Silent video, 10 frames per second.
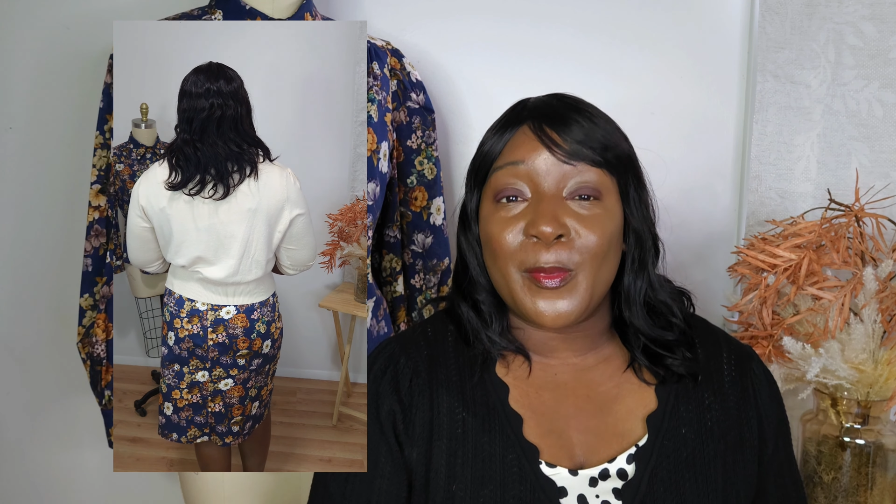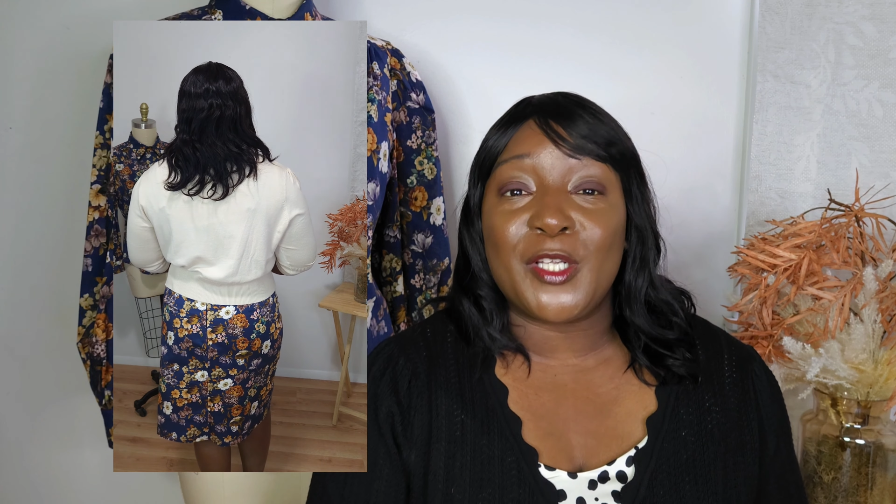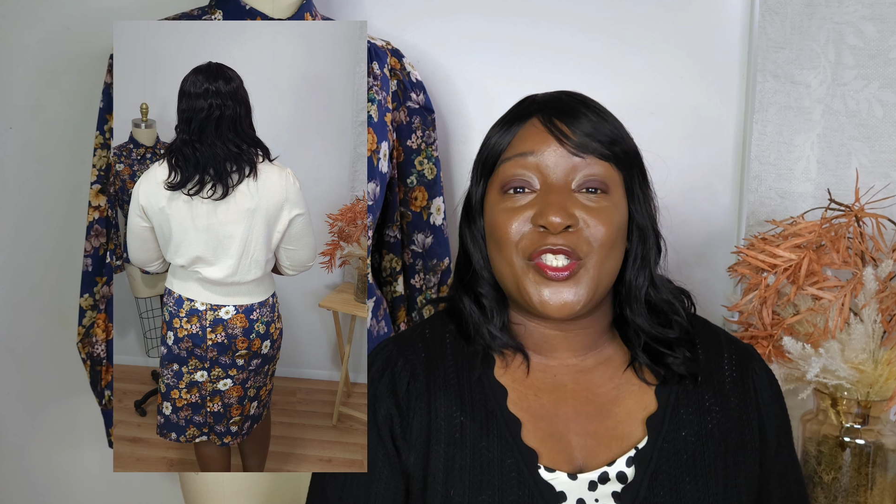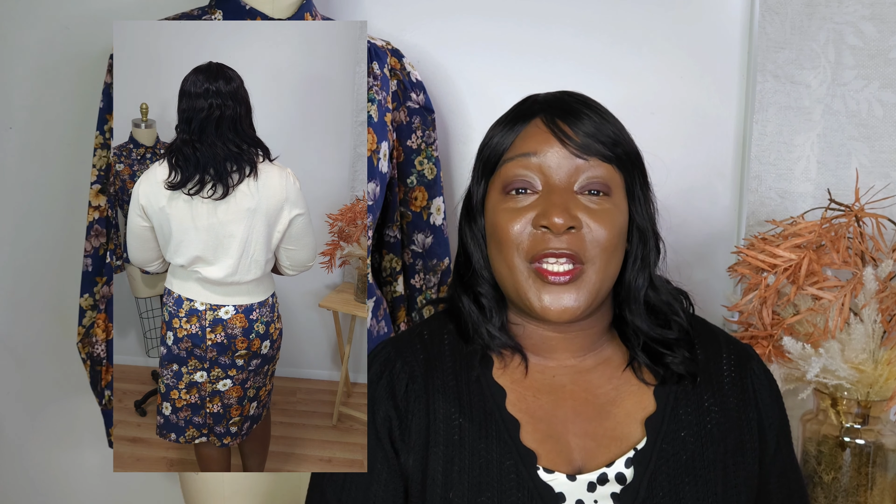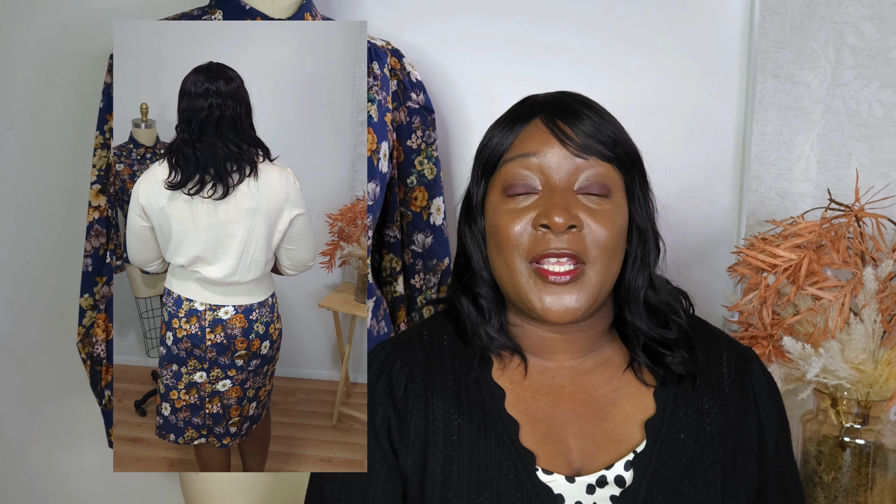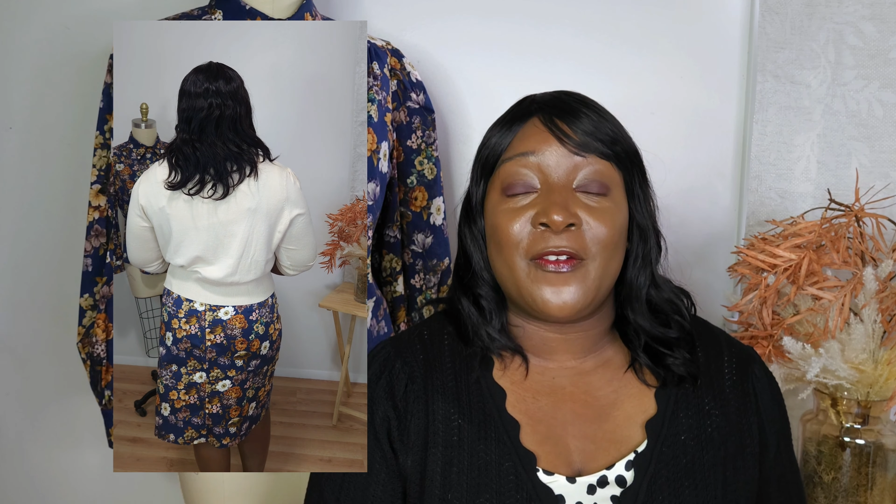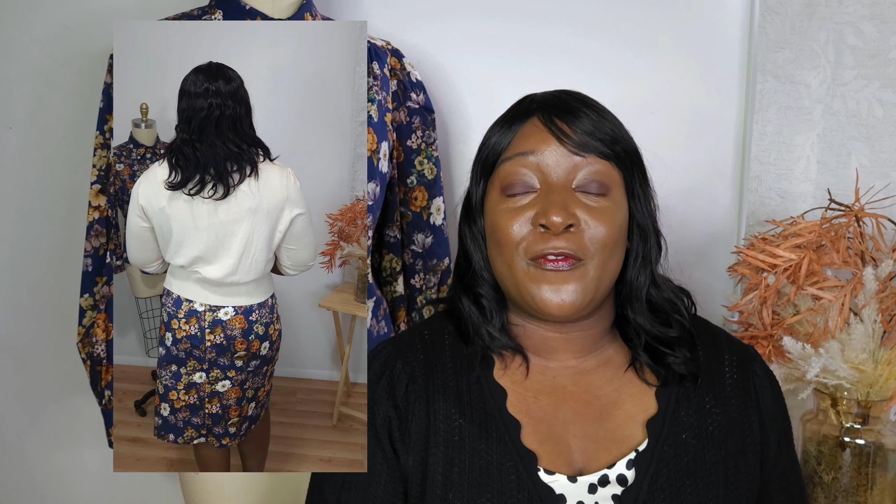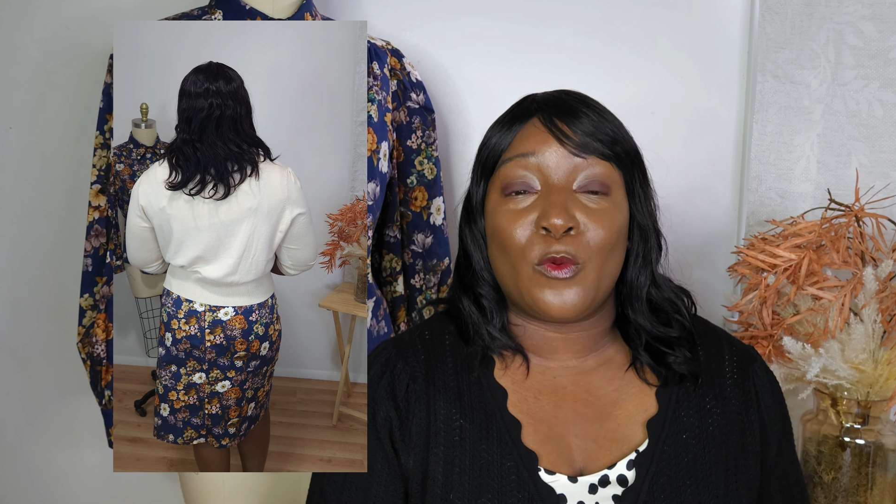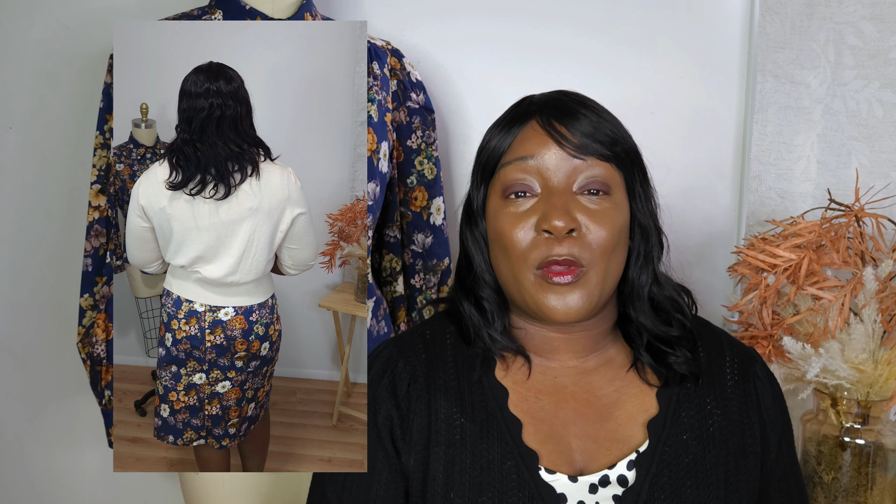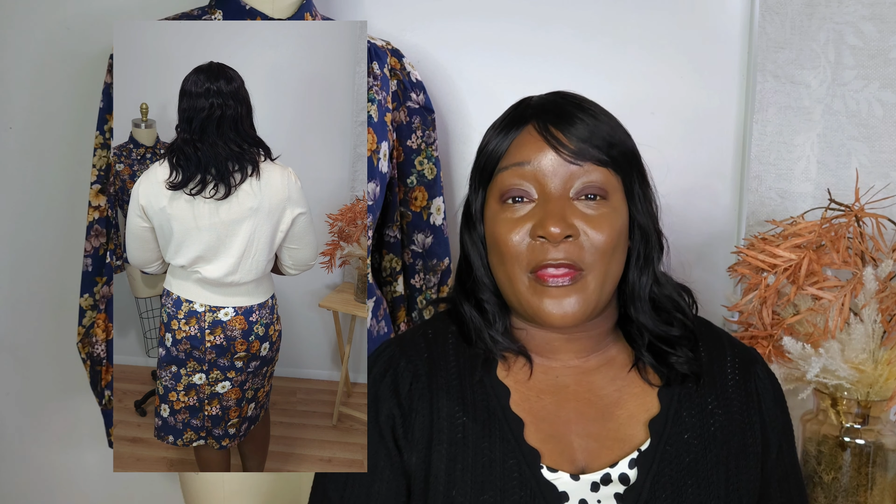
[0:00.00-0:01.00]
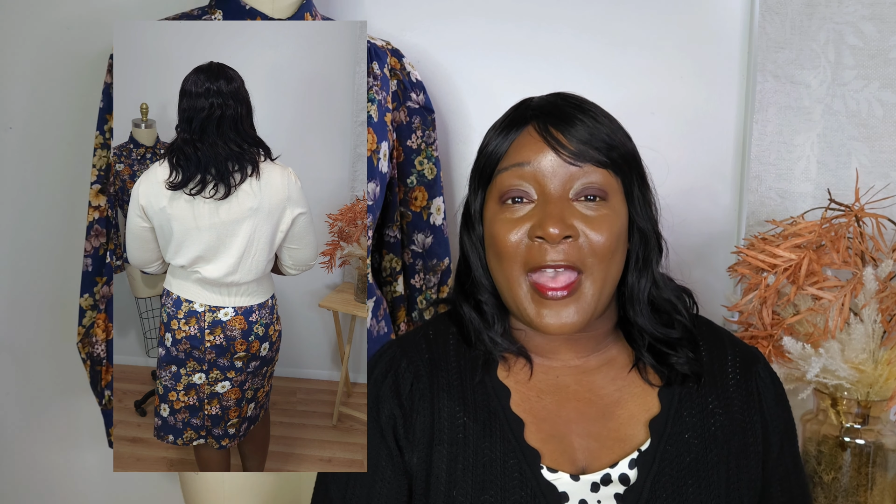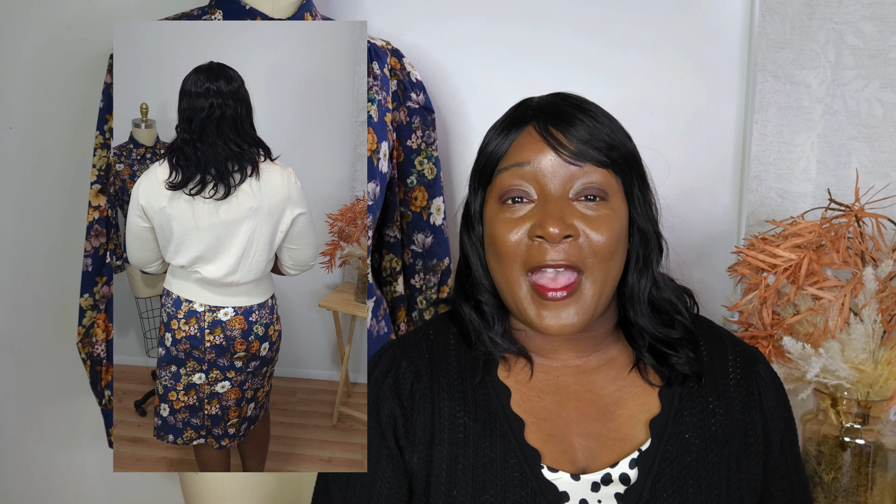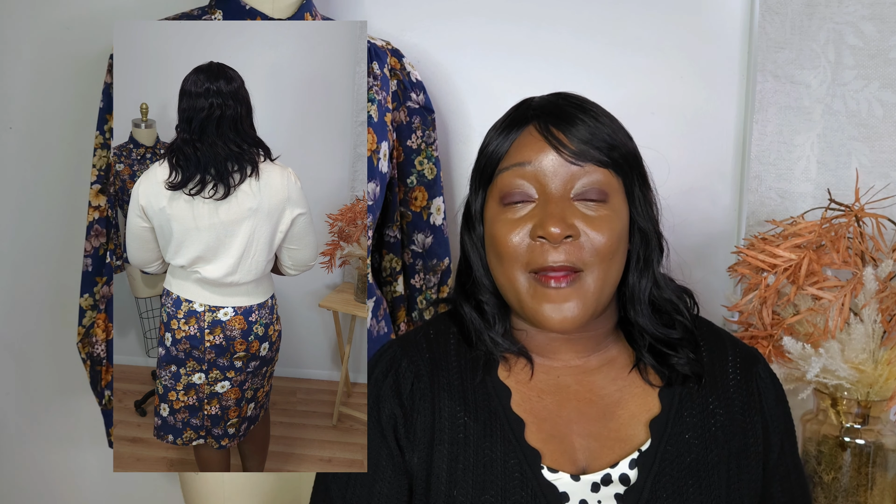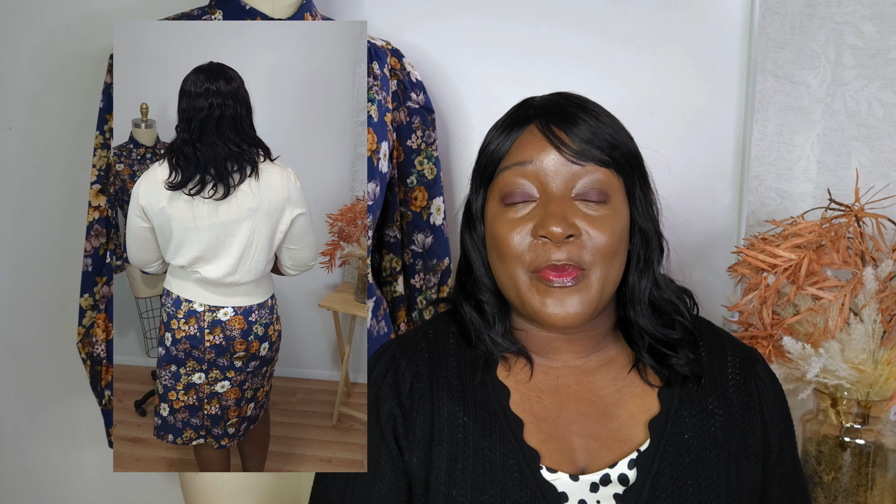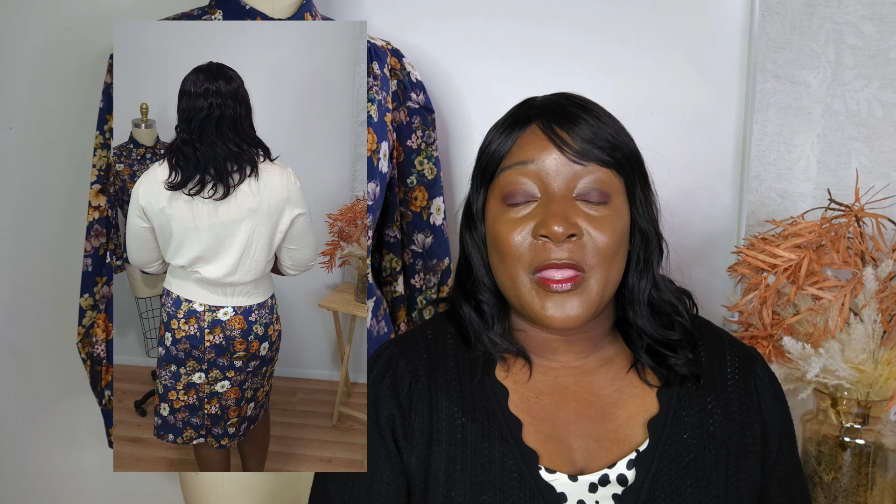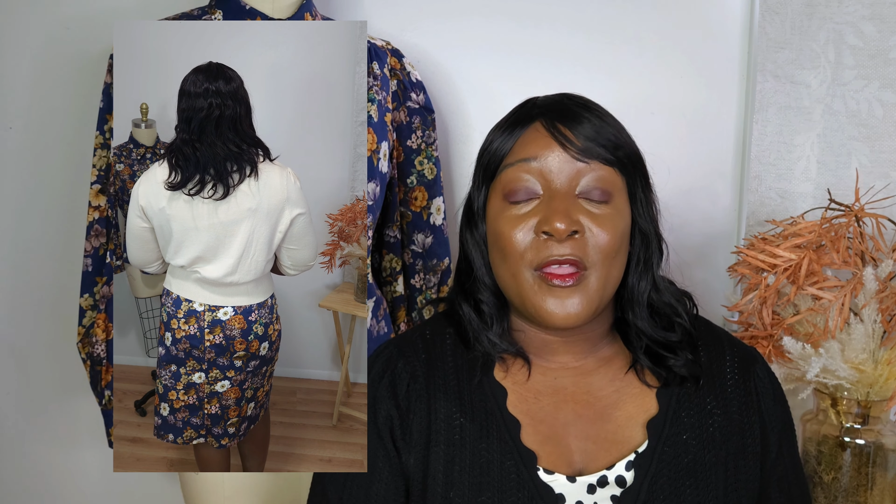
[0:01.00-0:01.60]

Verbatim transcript: much it for that.